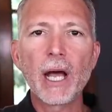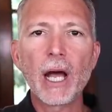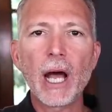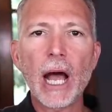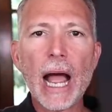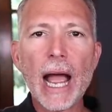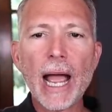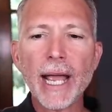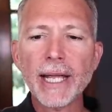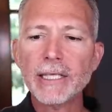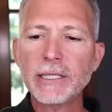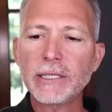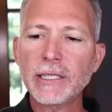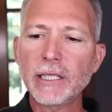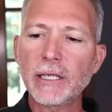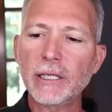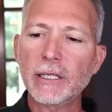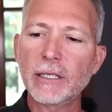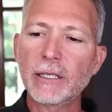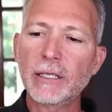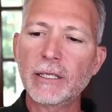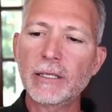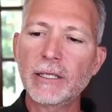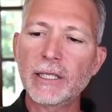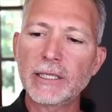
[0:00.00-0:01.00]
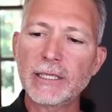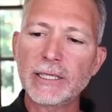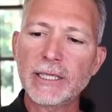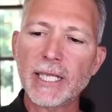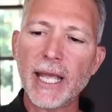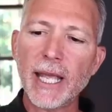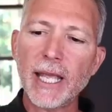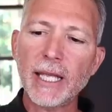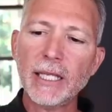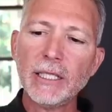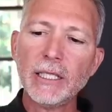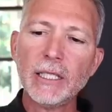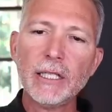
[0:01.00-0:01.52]
I did the
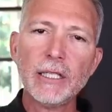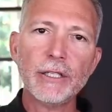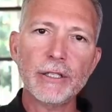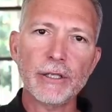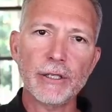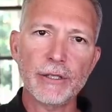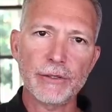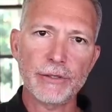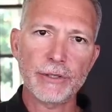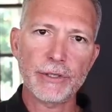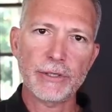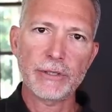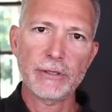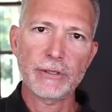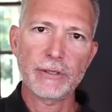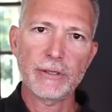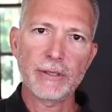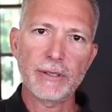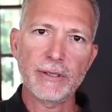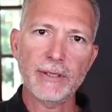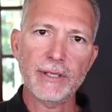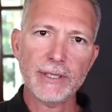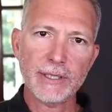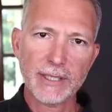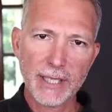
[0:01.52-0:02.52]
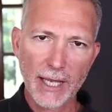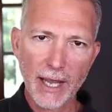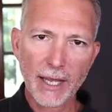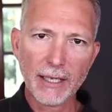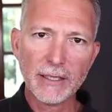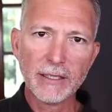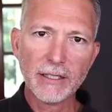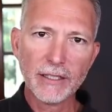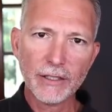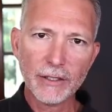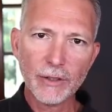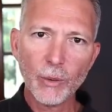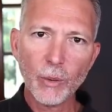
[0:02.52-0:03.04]
ten years, the ten
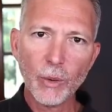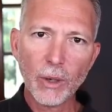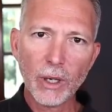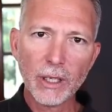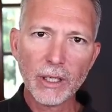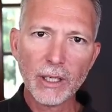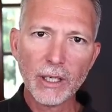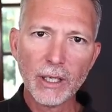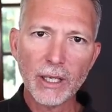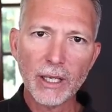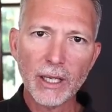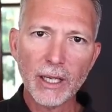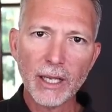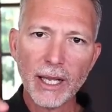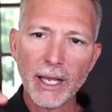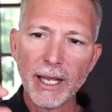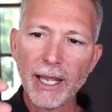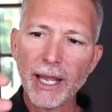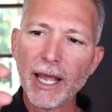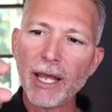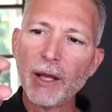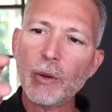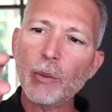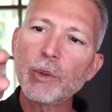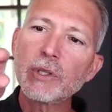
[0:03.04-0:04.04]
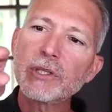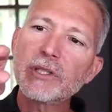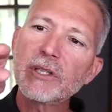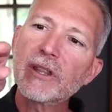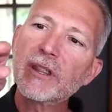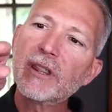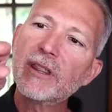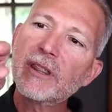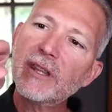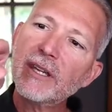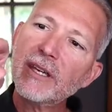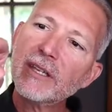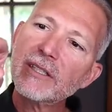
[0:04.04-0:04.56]
year one was
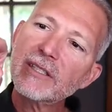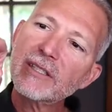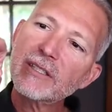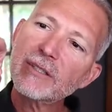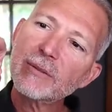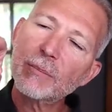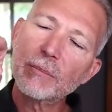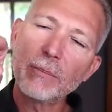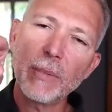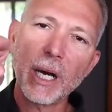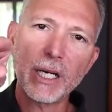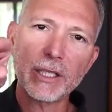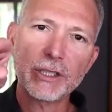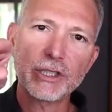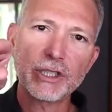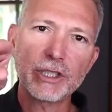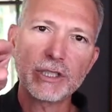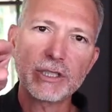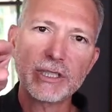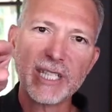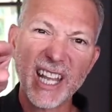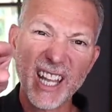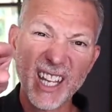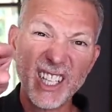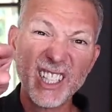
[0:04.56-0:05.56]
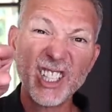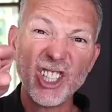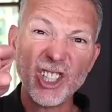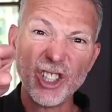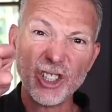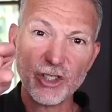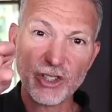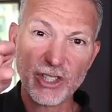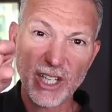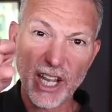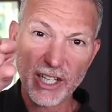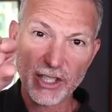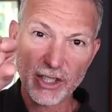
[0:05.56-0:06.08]
this much, ten
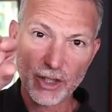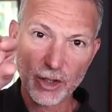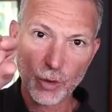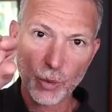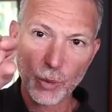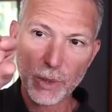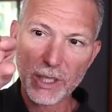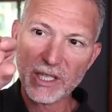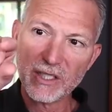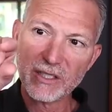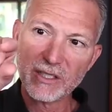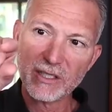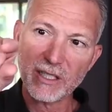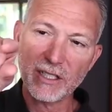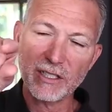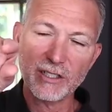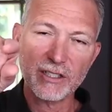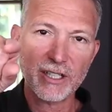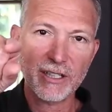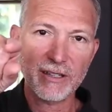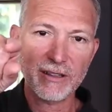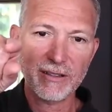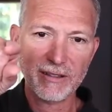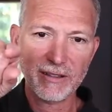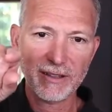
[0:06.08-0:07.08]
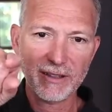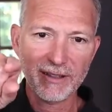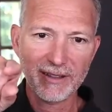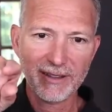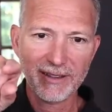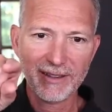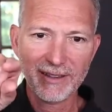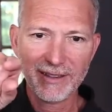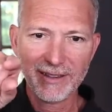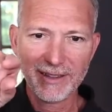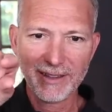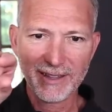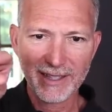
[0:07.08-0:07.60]
years. I squeezed into,
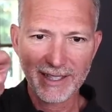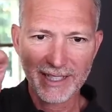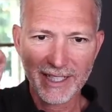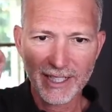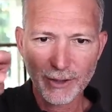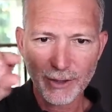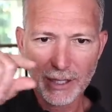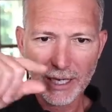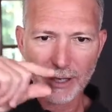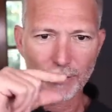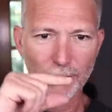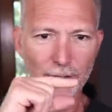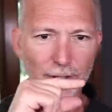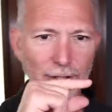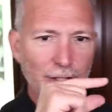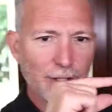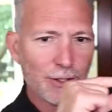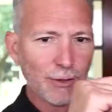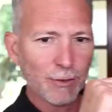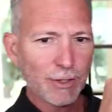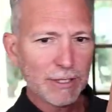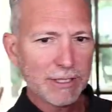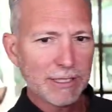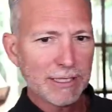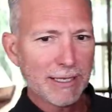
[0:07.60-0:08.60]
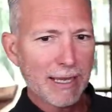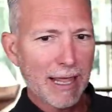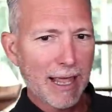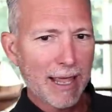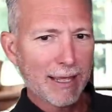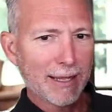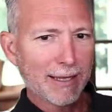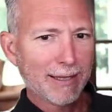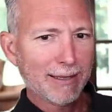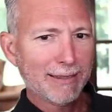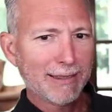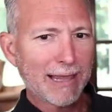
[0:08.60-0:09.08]
can, I don't, can you see that?